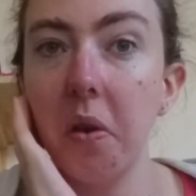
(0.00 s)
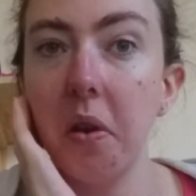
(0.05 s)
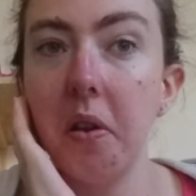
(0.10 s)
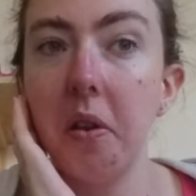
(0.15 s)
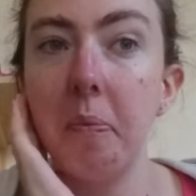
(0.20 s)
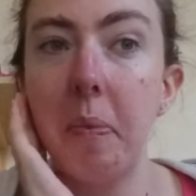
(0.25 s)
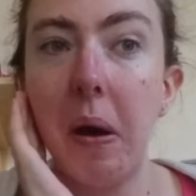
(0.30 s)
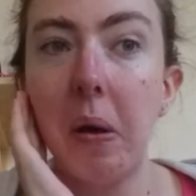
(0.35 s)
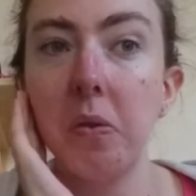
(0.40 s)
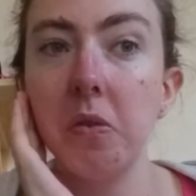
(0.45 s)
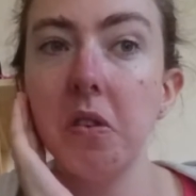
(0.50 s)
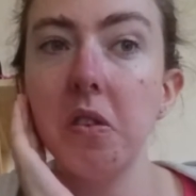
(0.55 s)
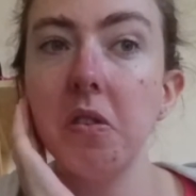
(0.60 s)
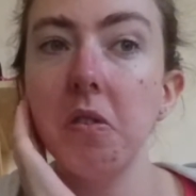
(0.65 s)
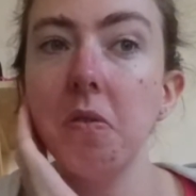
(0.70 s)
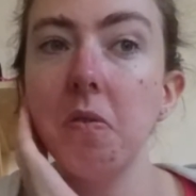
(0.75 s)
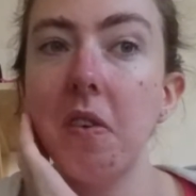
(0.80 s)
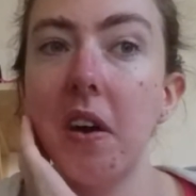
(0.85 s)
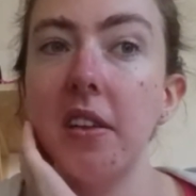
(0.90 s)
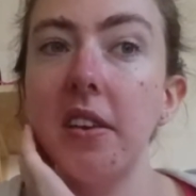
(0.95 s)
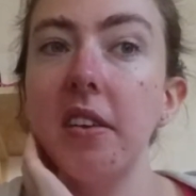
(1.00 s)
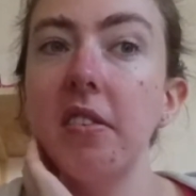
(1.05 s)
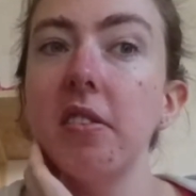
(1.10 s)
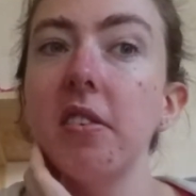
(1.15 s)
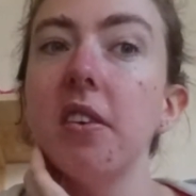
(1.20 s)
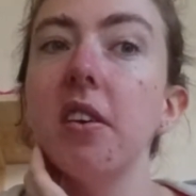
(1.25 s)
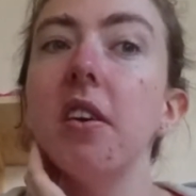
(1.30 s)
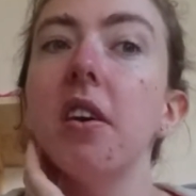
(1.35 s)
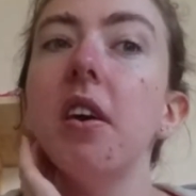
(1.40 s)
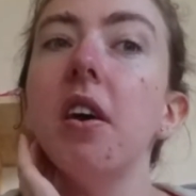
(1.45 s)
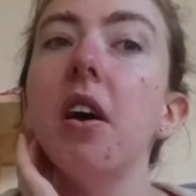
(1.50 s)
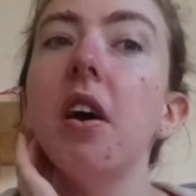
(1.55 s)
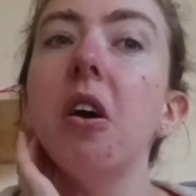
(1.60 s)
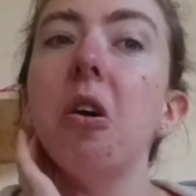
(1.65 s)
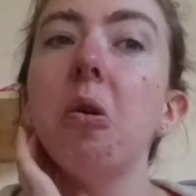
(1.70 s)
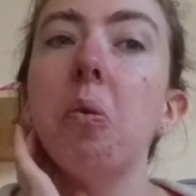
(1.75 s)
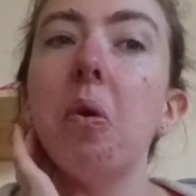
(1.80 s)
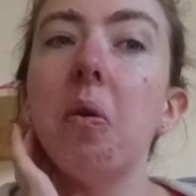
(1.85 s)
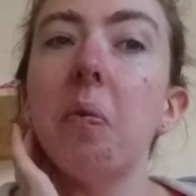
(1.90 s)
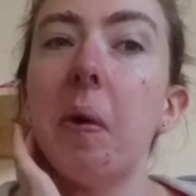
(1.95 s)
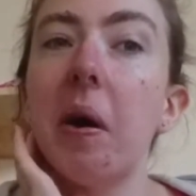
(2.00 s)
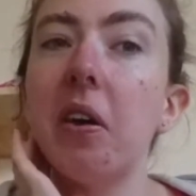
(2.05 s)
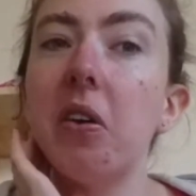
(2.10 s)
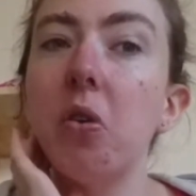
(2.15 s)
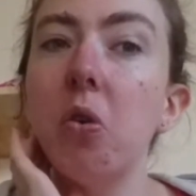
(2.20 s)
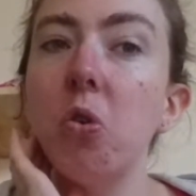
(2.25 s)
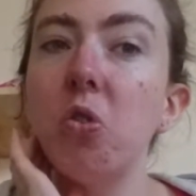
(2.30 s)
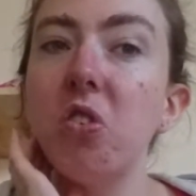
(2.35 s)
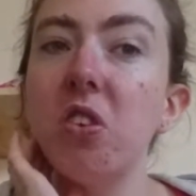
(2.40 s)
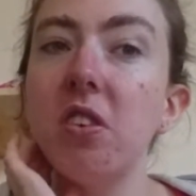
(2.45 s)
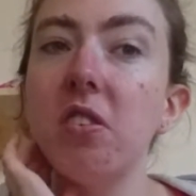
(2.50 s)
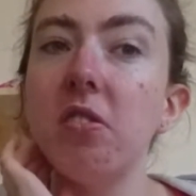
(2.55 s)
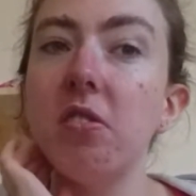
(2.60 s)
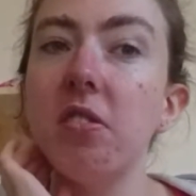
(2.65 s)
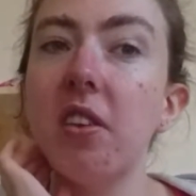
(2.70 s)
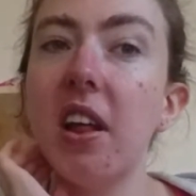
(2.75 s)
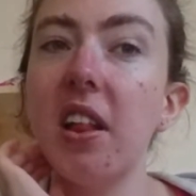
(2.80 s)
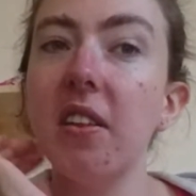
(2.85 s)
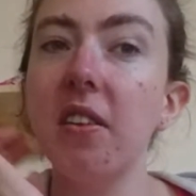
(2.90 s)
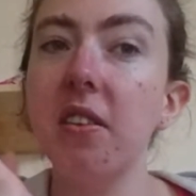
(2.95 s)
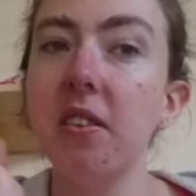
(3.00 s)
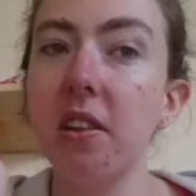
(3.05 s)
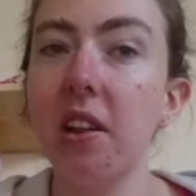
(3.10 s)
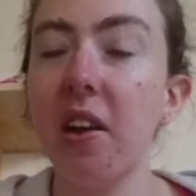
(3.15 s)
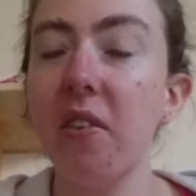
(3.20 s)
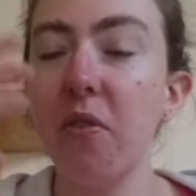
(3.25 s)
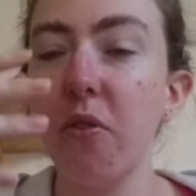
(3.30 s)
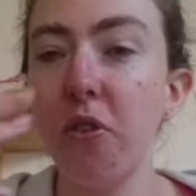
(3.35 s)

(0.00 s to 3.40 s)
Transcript: where wine culture has never really developed. Where